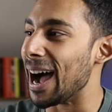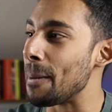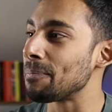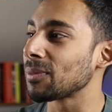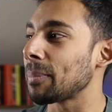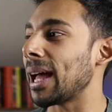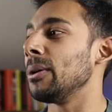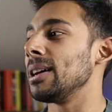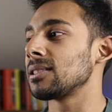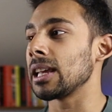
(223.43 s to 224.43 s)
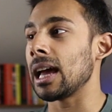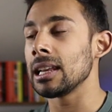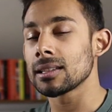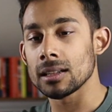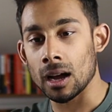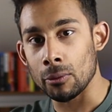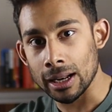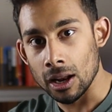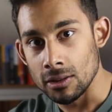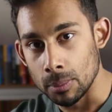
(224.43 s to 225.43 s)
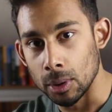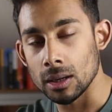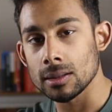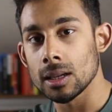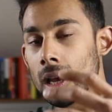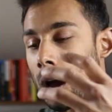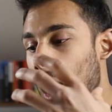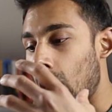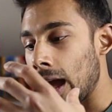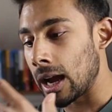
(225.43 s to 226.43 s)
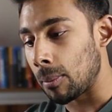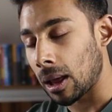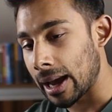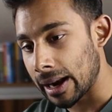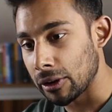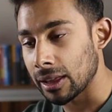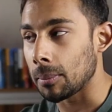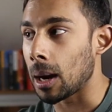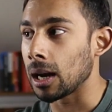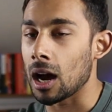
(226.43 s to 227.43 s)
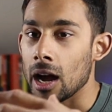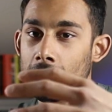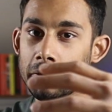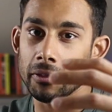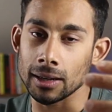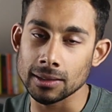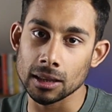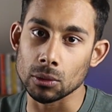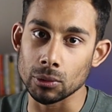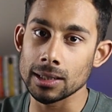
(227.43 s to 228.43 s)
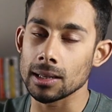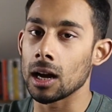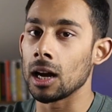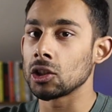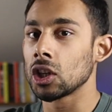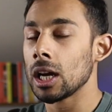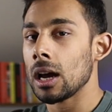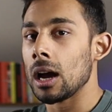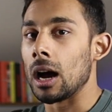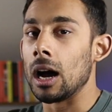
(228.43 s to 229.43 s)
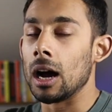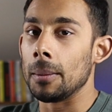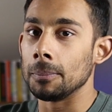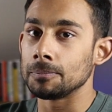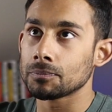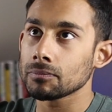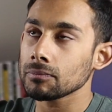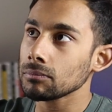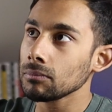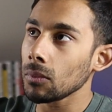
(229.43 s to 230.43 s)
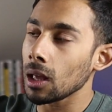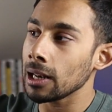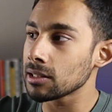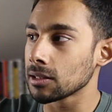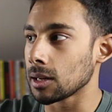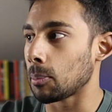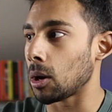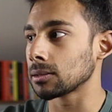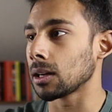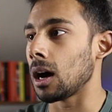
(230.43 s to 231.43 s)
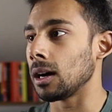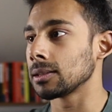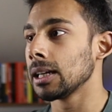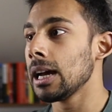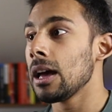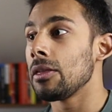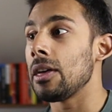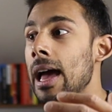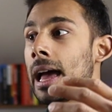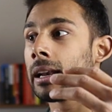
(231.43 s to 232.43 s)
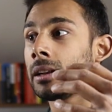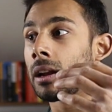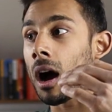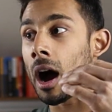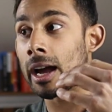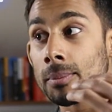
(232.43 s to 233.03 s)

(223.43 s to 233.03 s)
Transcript: um, but anyway, so yeah, listen, I read loads of books. I applied everything in my life, I did the research, um, listened to the podcast, then I